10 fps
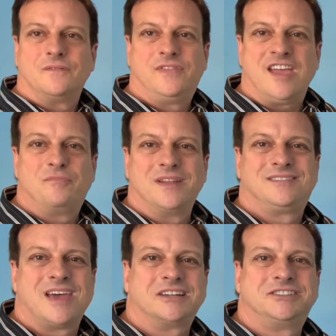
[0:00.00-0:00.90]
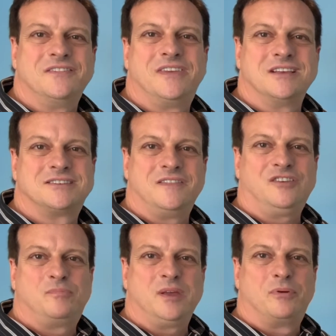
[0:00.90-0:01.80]
they've been touching things in these
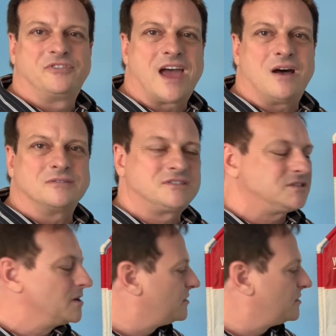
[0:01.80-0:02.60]
people's house.